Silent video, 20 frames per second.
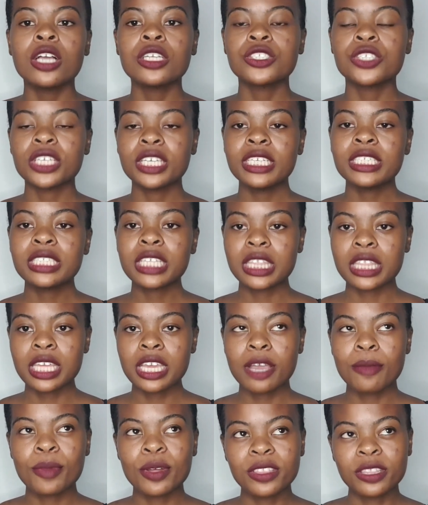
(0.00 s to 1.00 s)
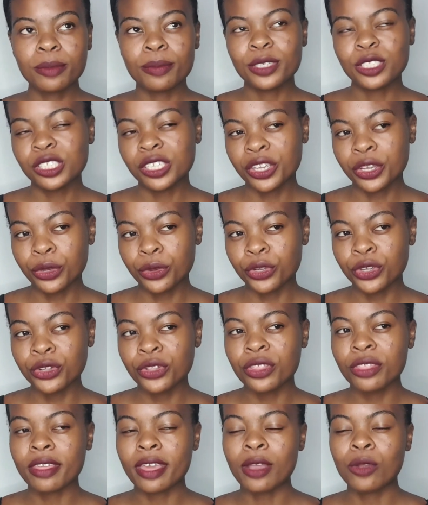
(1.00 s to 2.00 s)
So here's the thing about the
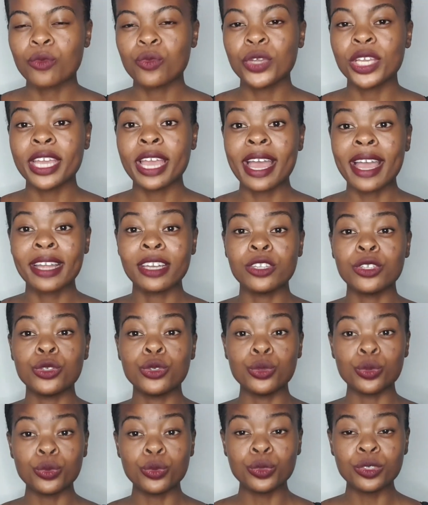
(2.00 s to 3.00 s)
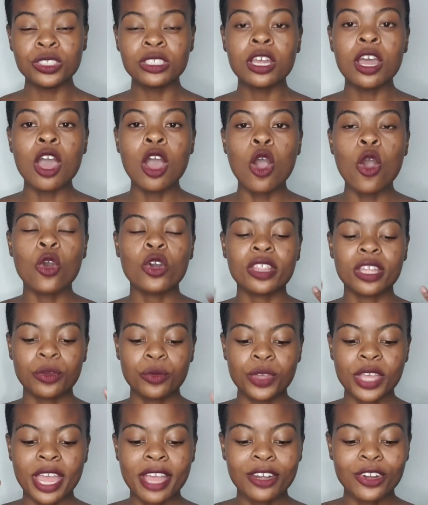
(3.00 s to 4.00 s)
material that we had used or
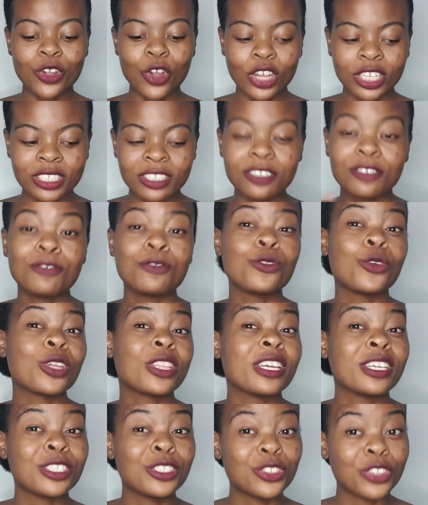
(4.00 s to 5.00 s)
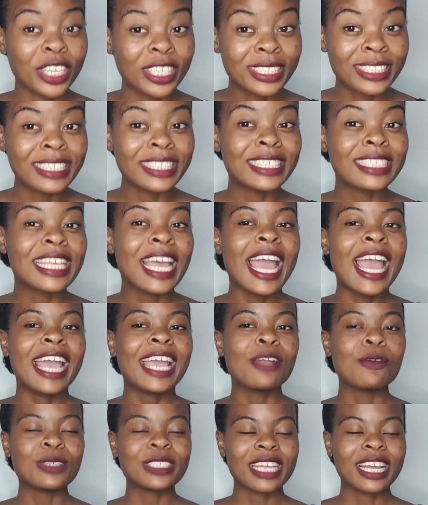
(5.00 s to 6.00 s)
that we had gotten for their dresses.
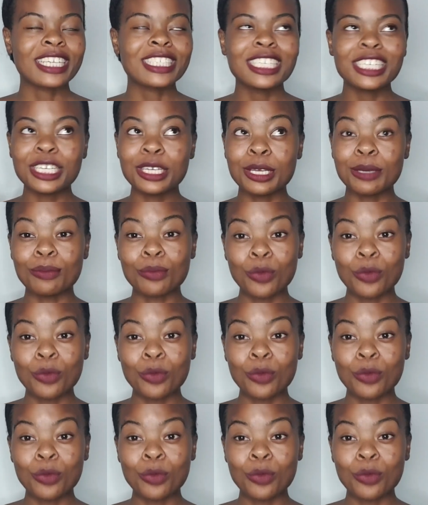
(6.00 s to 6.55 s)
It was actually